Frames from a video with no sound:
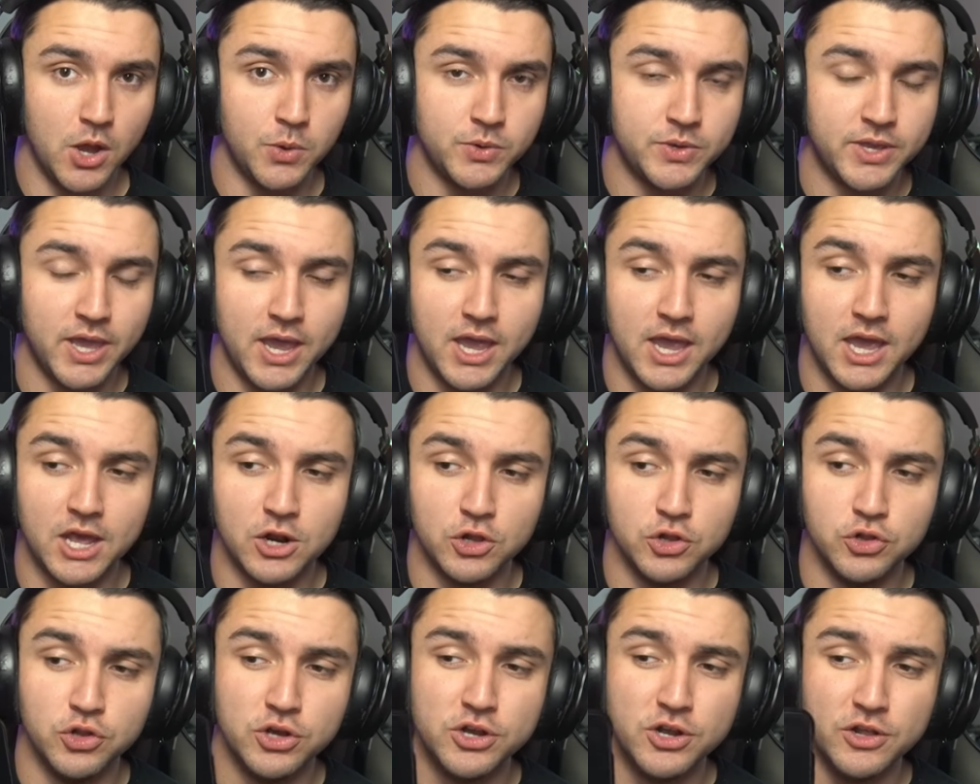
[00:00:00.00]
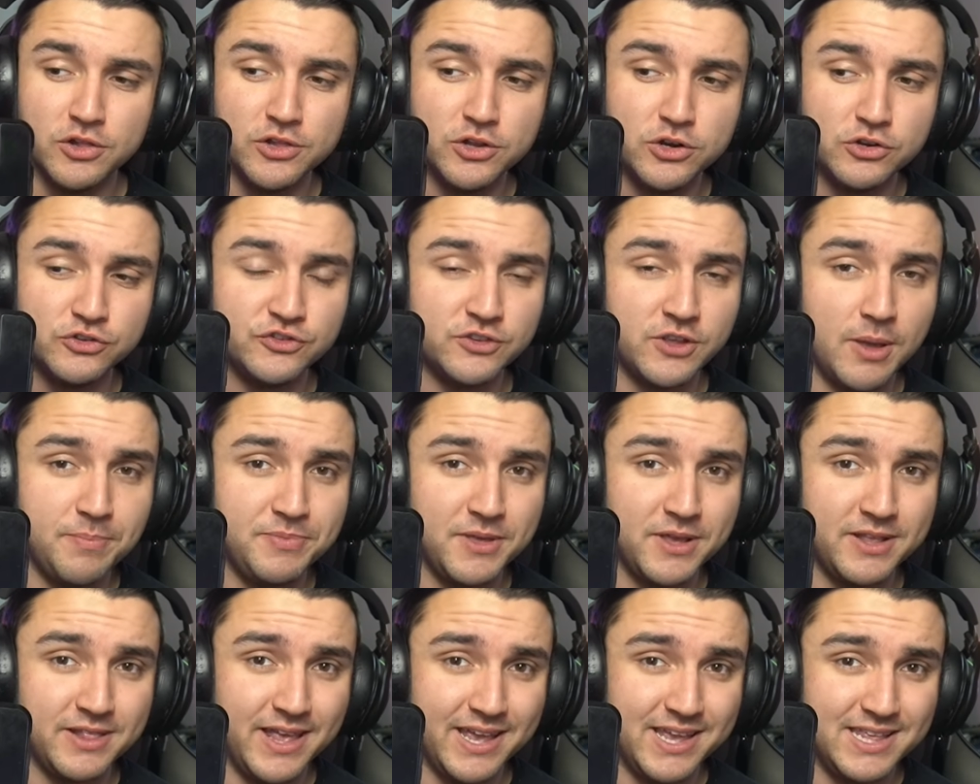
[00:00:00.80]
Okay, it'll look a little
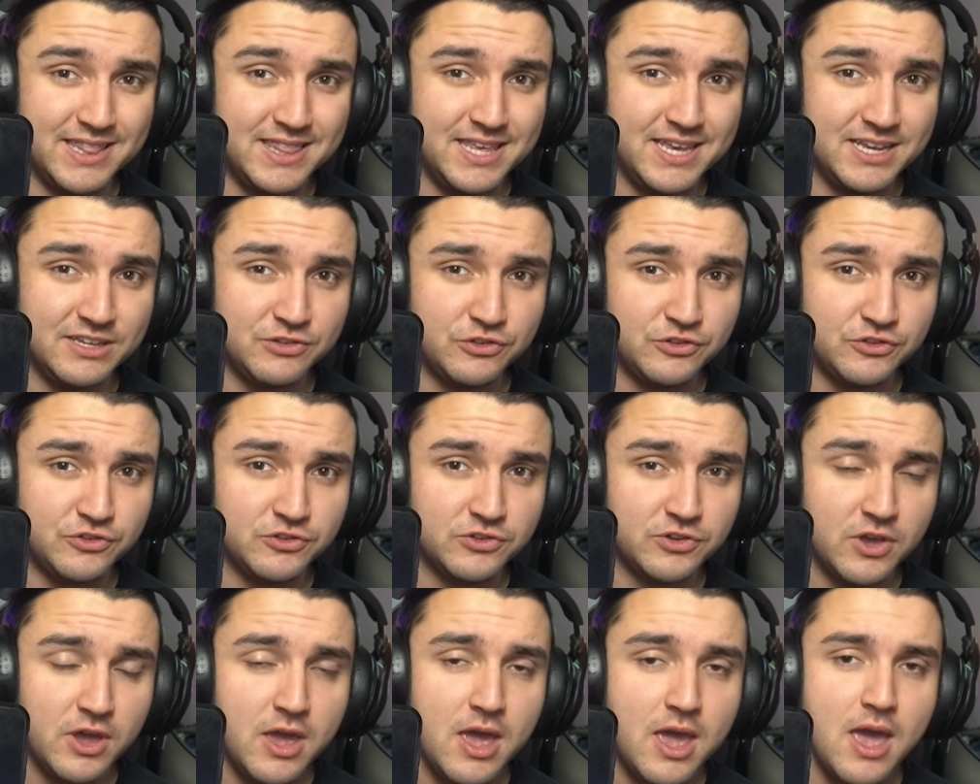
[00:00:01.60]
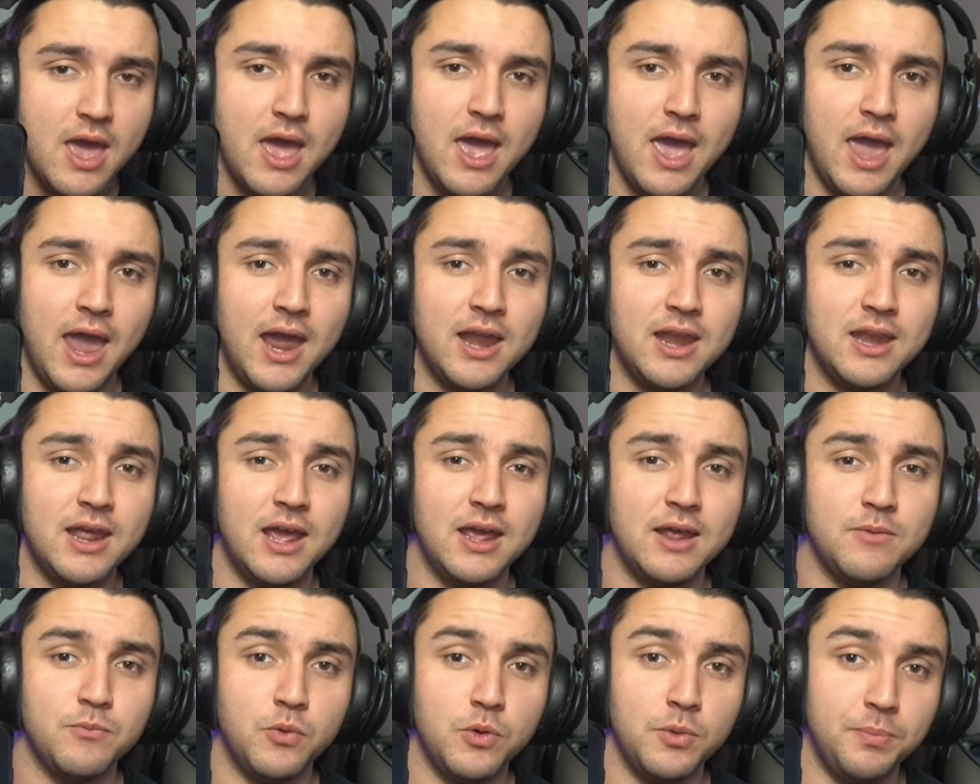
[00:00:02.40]
something like this, and
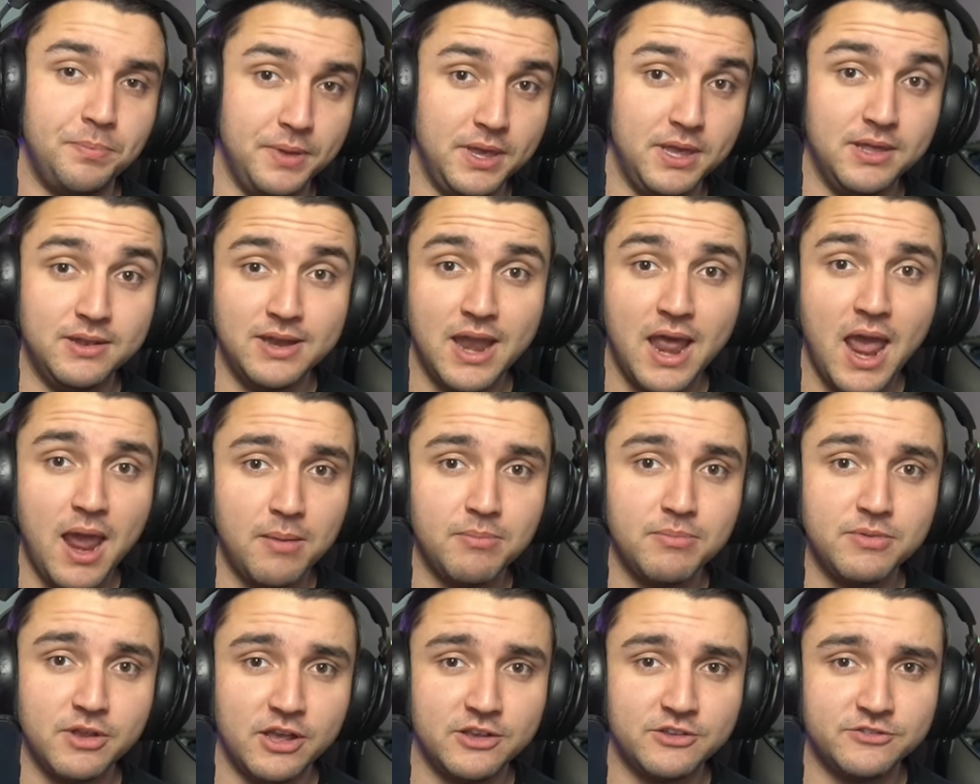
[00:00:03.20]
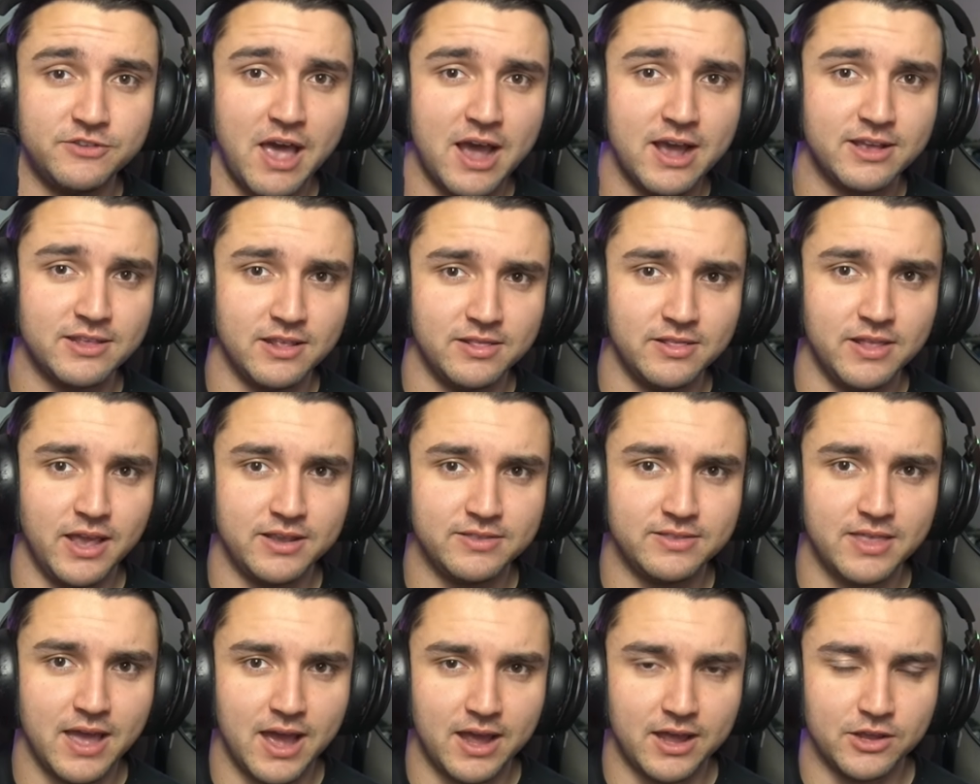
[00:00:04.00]
it will be named exactly
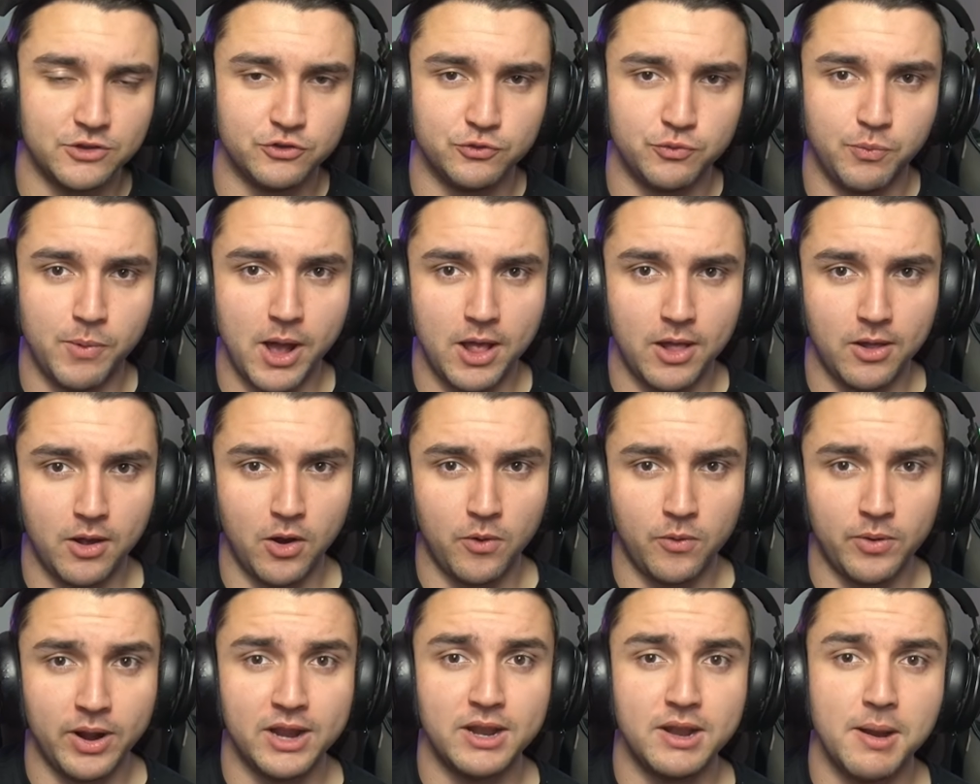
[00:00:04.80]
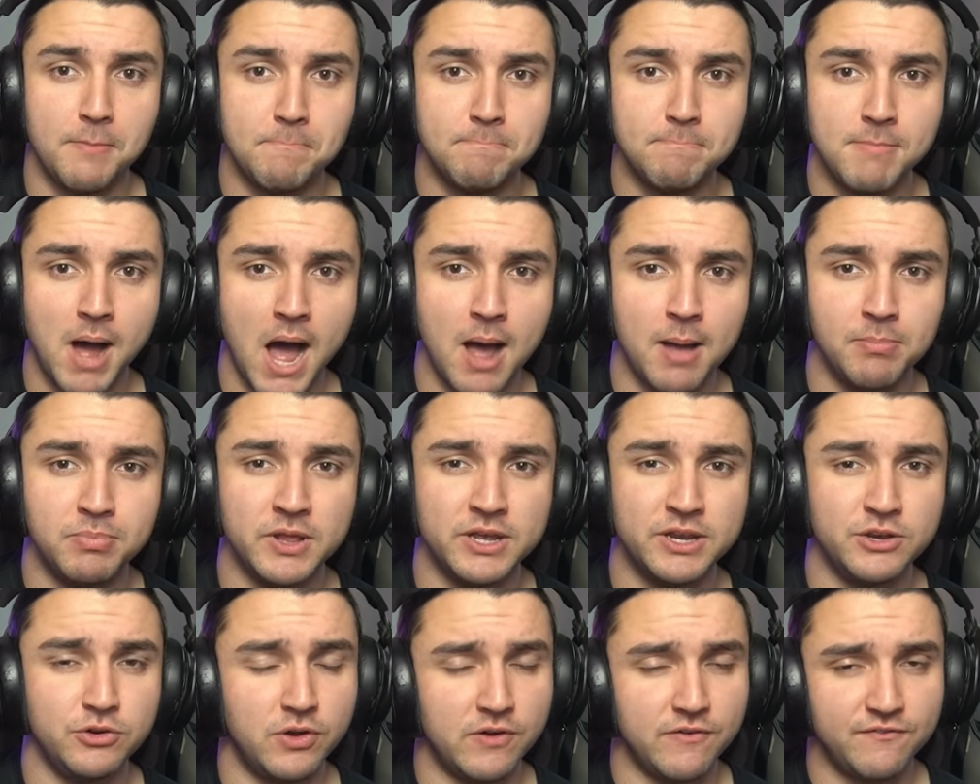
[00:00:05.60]
like that as well. All right,
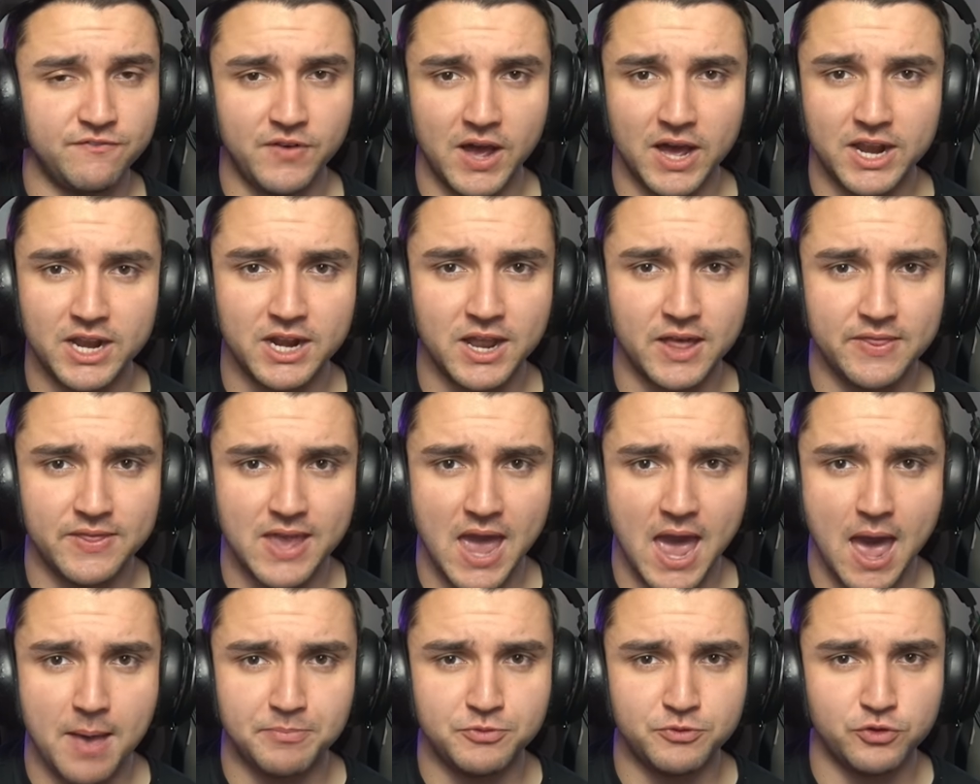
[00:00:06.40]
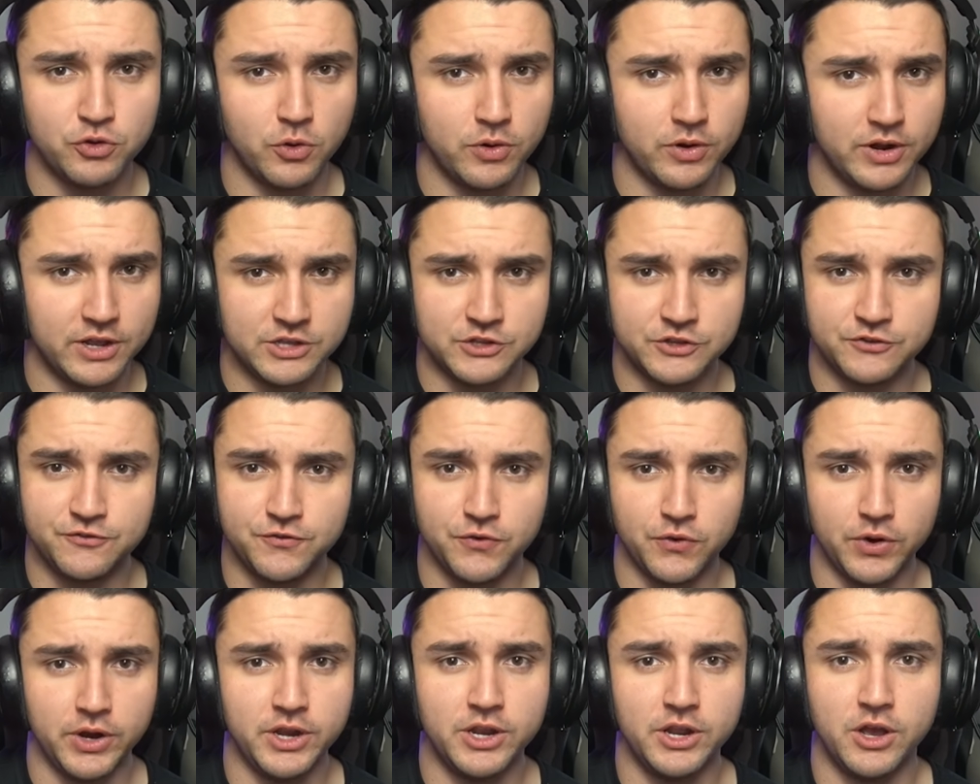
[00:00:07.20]
Moblin, you can find it on the App Store. It's
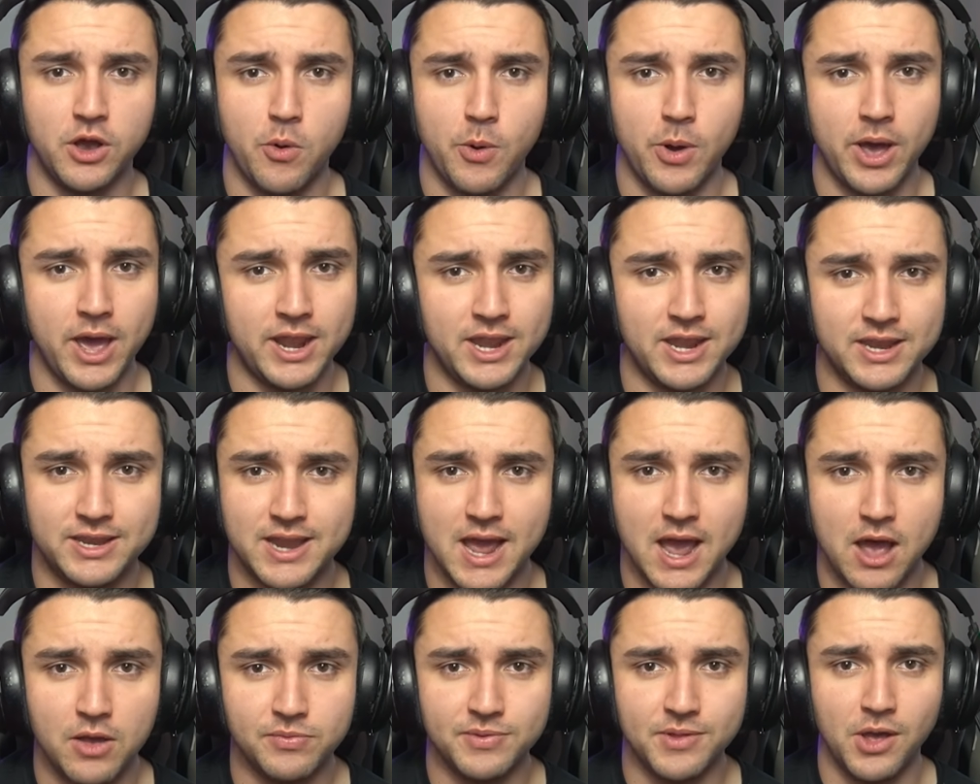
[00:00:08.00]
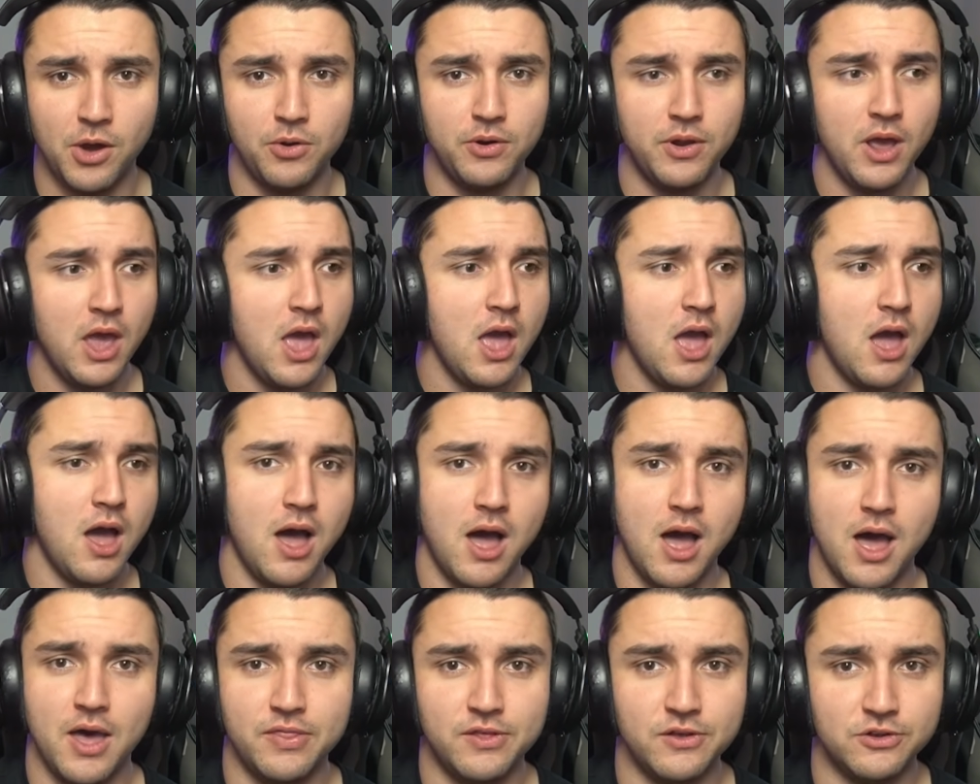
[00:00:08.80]
free to go ahead and download.
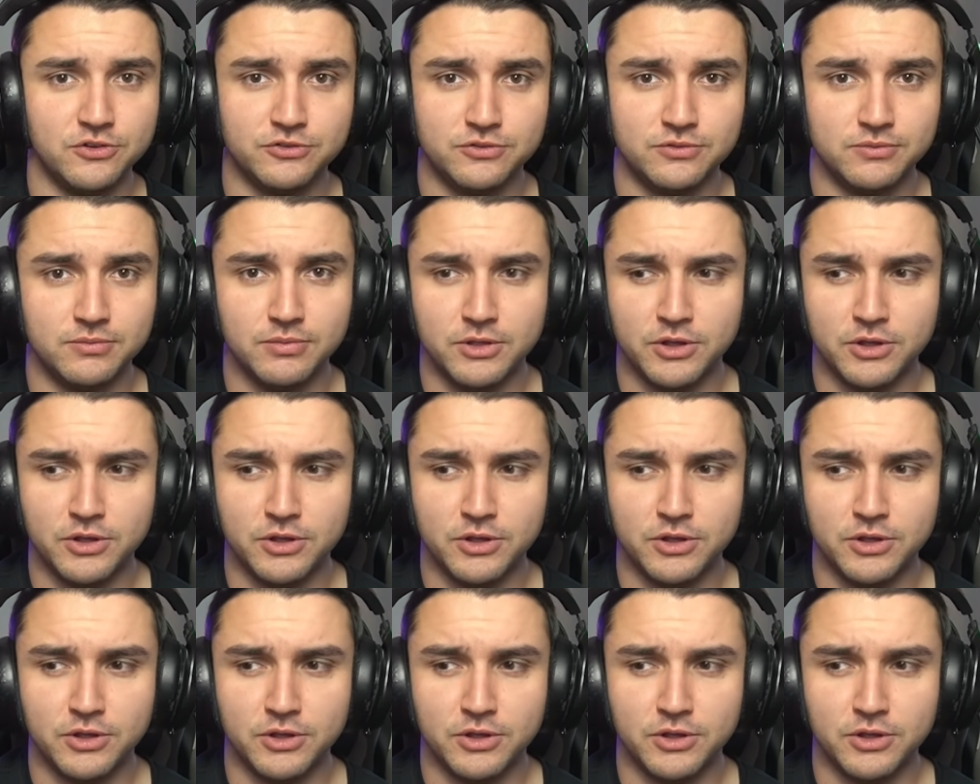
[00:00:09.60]
There's